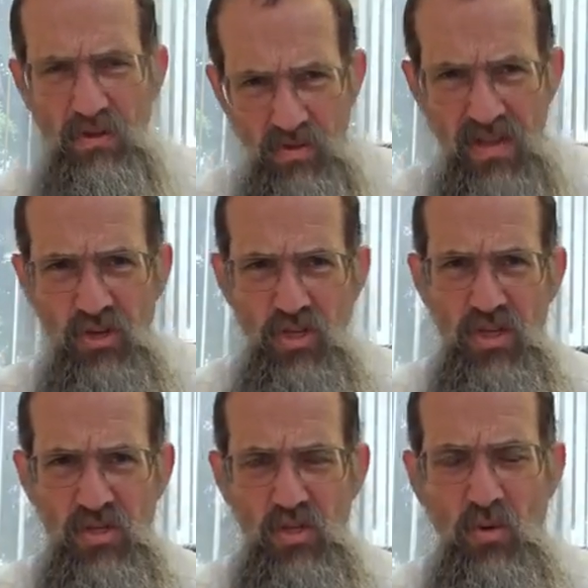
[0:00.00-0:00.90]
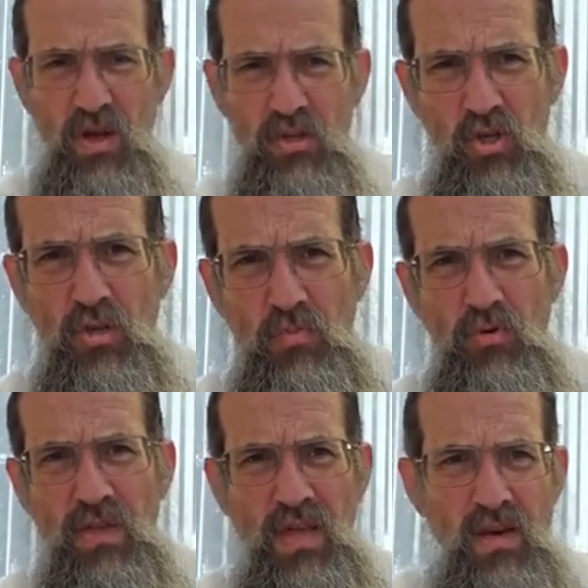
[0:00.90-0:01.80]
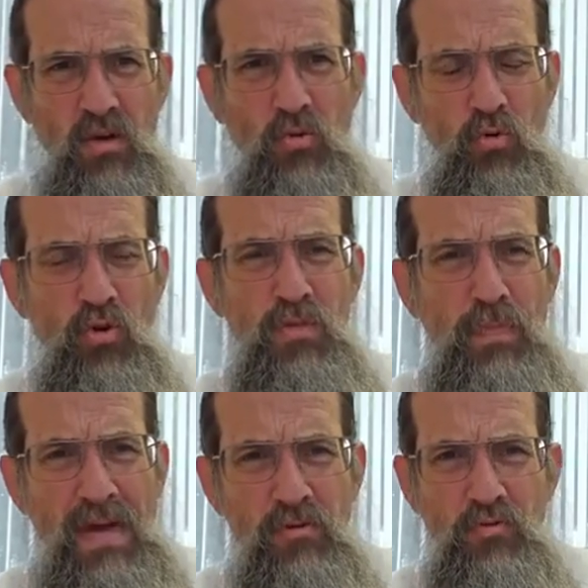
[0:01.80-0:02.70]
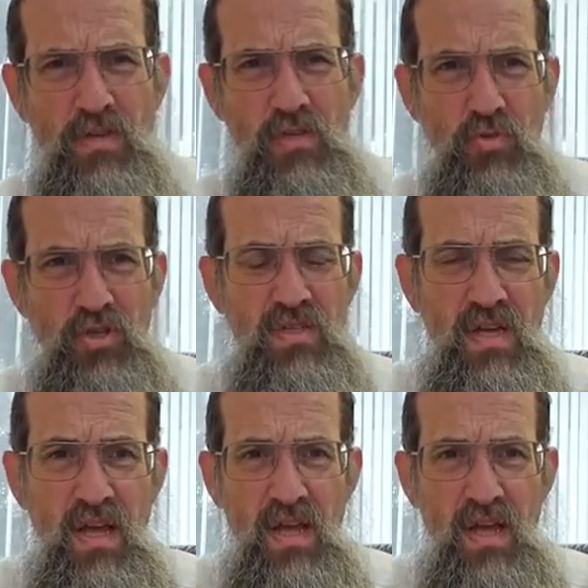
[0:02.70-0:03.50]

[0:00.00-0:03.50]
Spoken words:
nation and so on to communicate across boundaries, which is